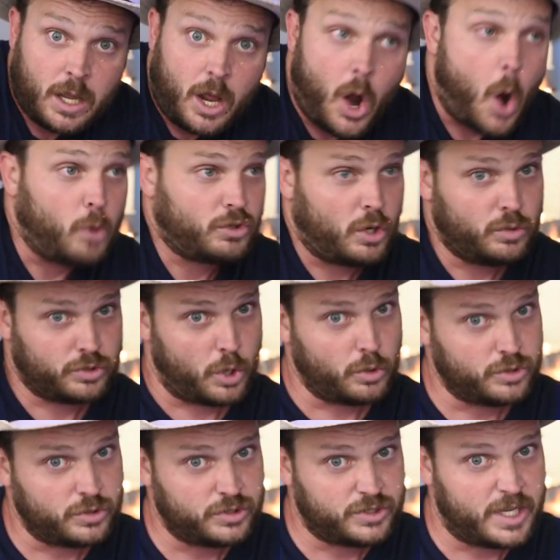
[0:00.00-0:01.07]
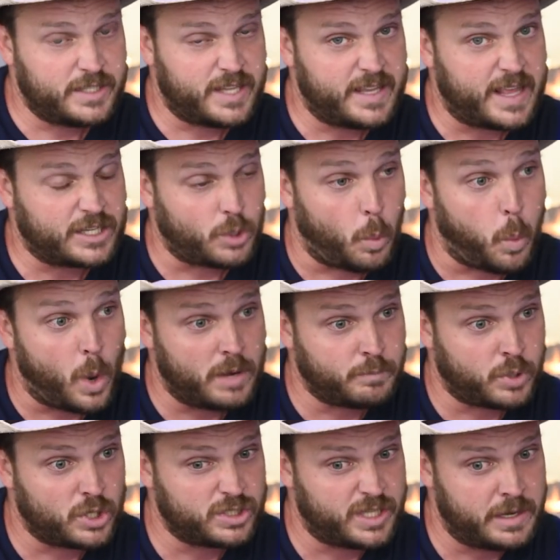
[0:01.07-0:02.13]
Oh, don't say that to one
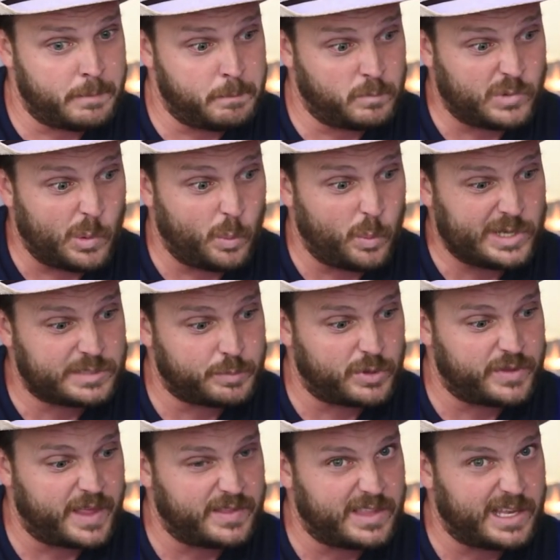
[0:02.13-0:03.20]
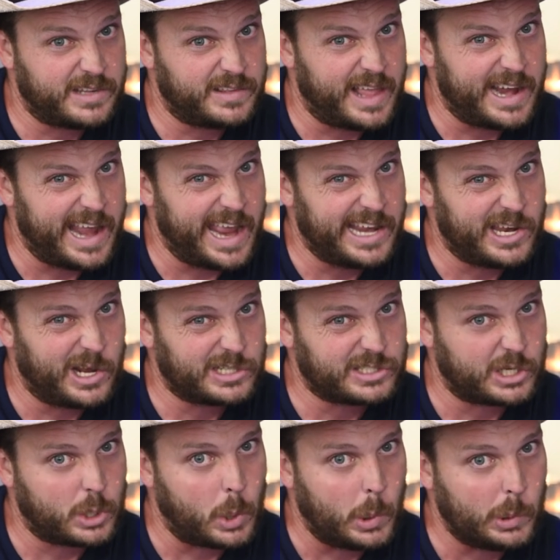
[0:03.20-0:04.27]
person and don't whisper that Antioch's
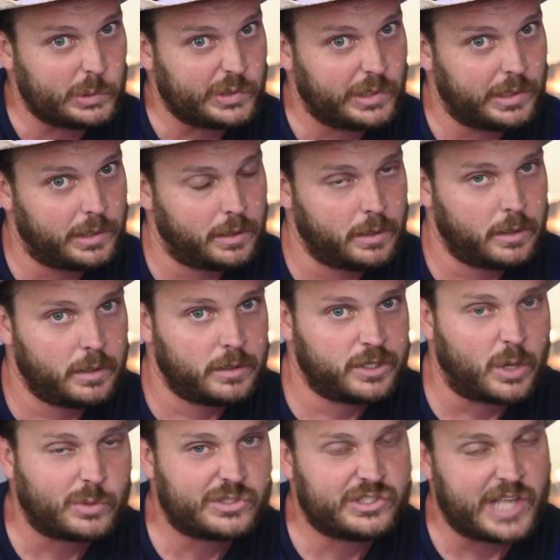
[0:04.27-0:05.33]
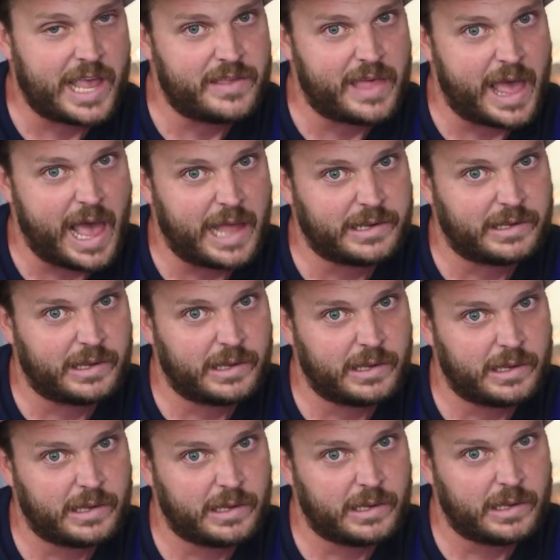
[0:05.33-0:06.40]
a cult. Don't say that.
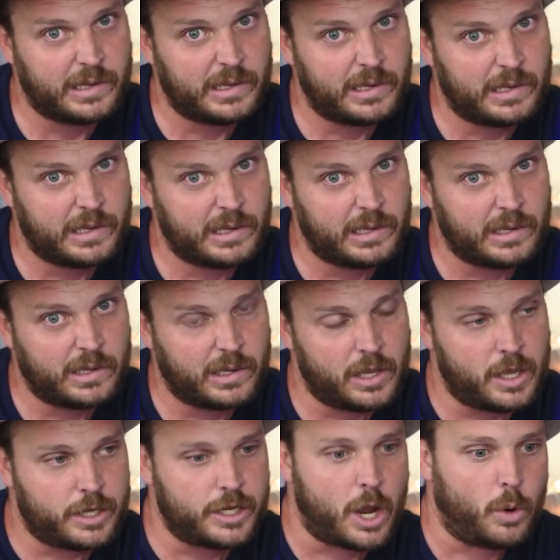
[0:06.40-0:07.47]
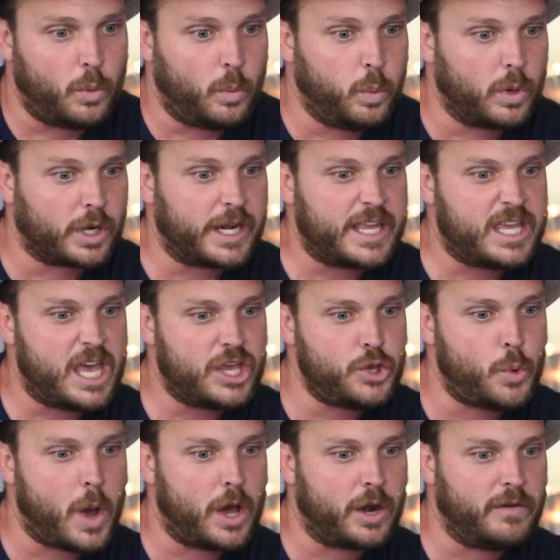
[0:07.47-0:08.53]
No, we're gonna
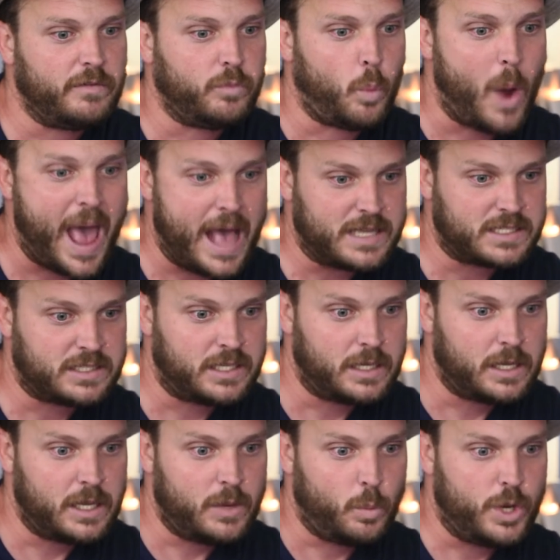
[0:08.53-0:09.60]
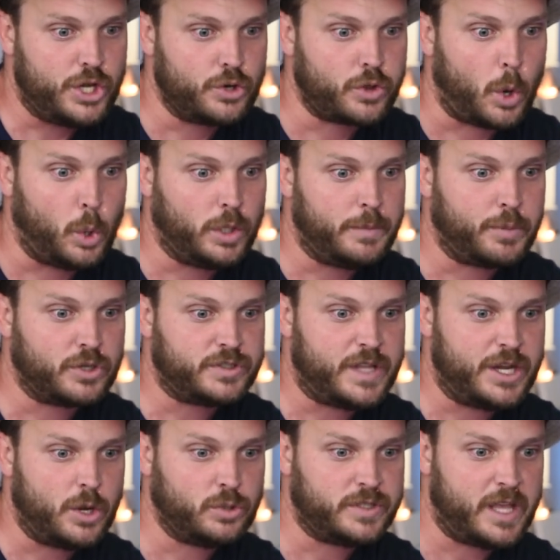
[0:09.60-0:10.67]
kick you out of West when you're the only person
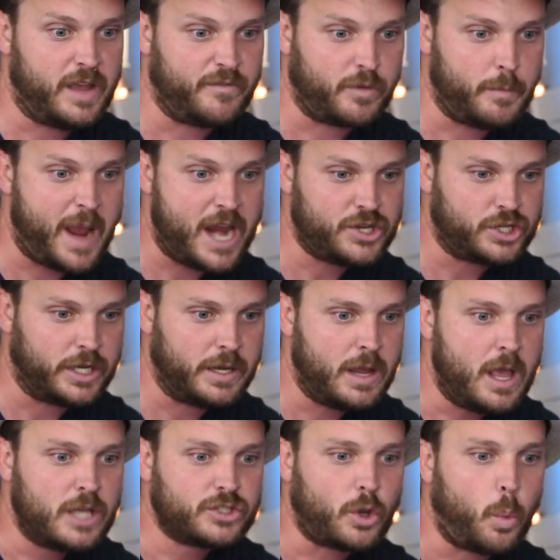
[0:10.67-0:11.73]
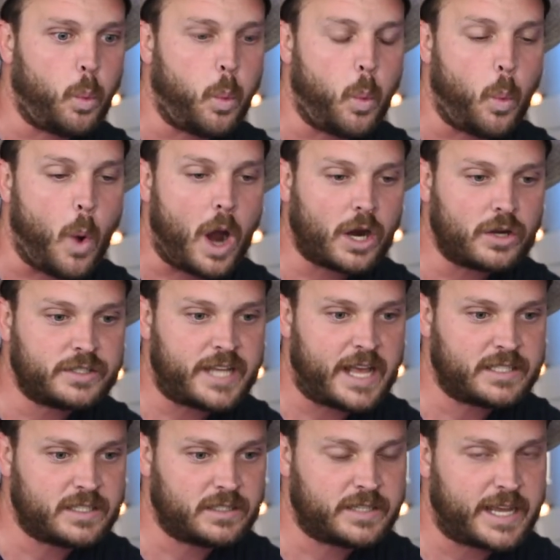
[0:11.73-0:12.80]
that knows the information. So Walker
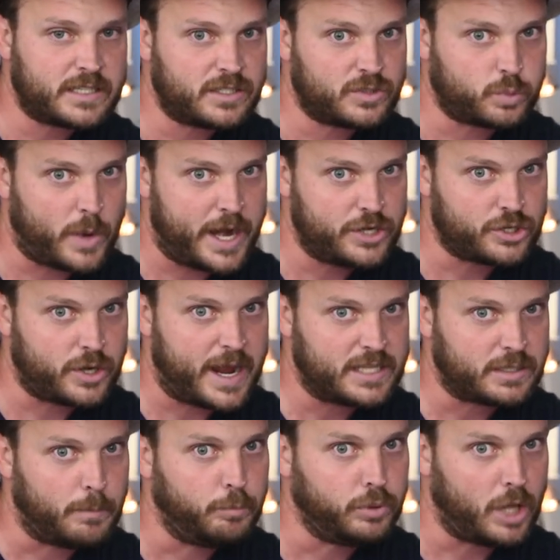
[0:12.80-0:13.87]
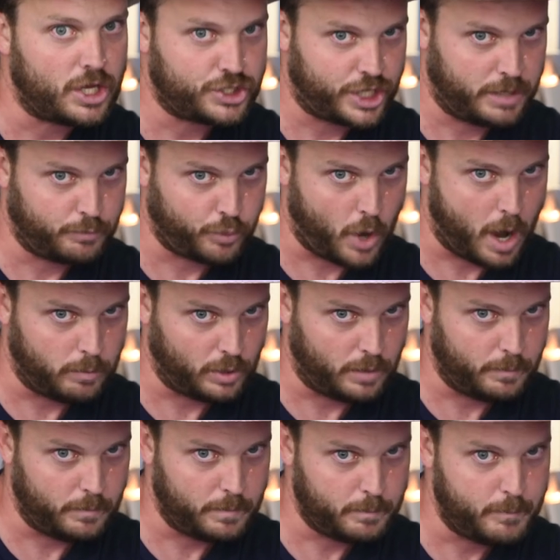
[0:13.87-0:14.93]
Texas Ranger has a blushing
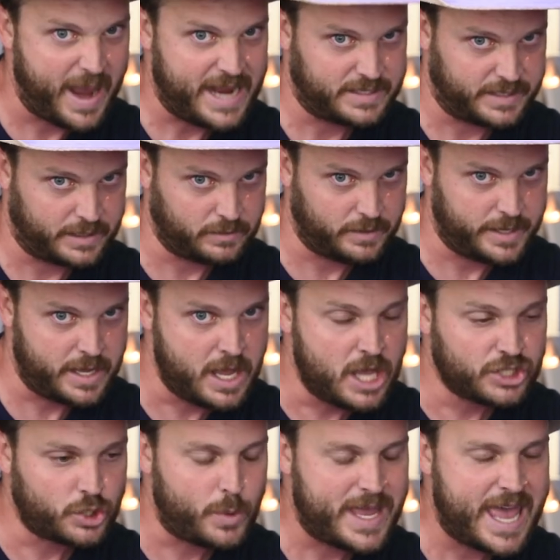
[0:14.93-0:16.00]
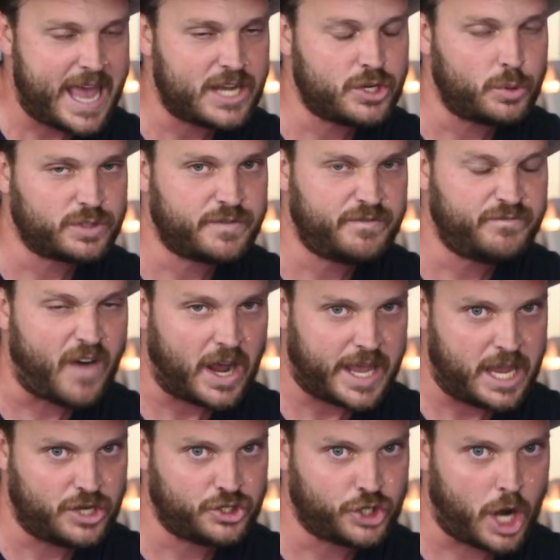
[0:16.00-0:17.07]
problem, basically. So he can't do his
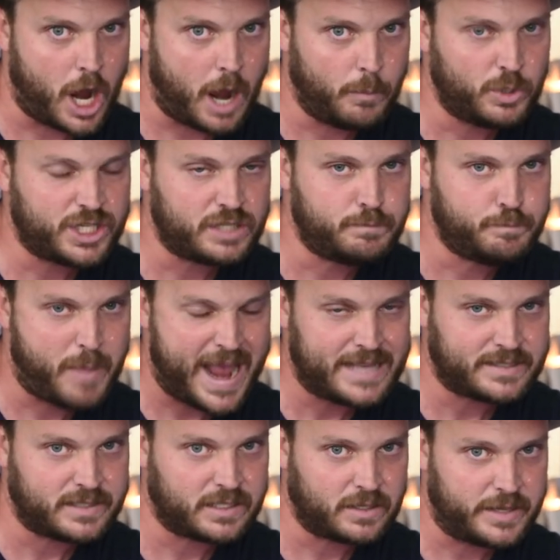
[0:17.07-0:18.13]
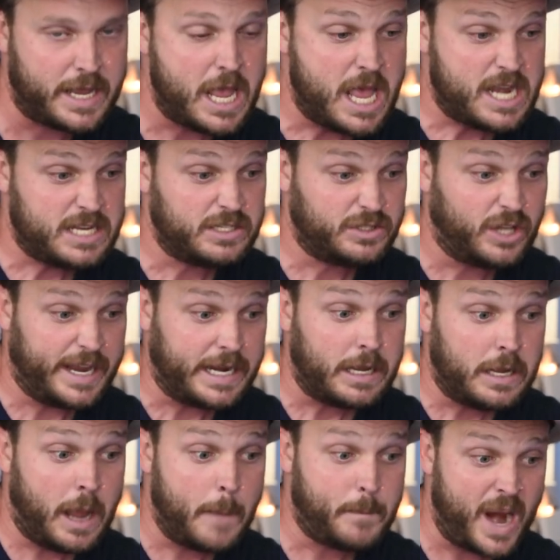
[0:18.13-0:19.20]
fucking job, which is basically, like,
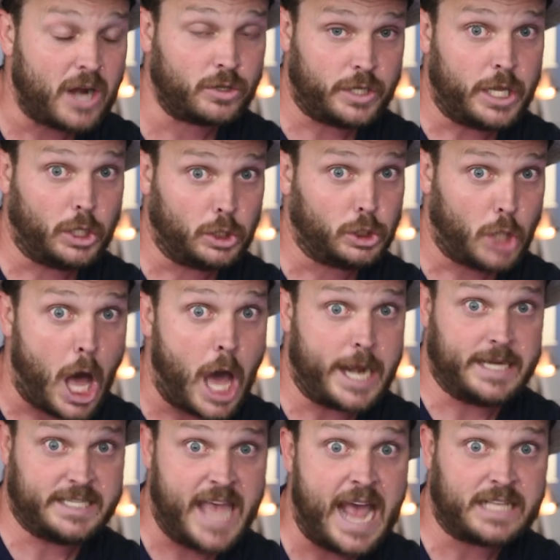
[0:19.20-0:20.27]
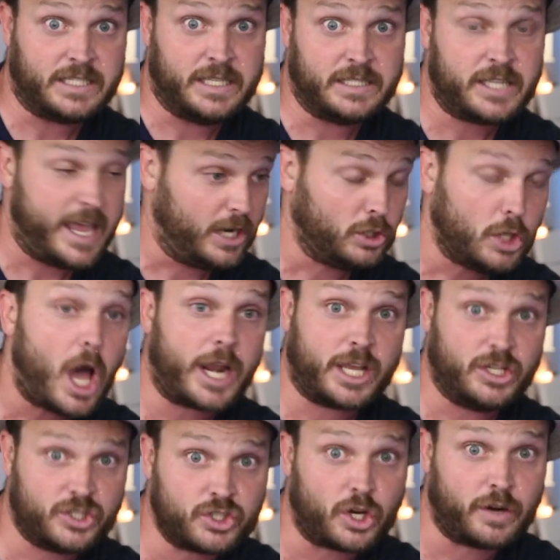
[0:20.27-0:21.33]
apparently a lot of Texans and a lot of
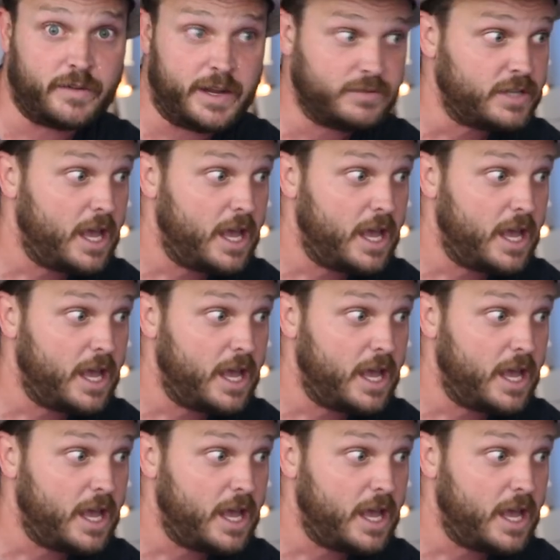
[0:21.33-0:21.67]
conservatives.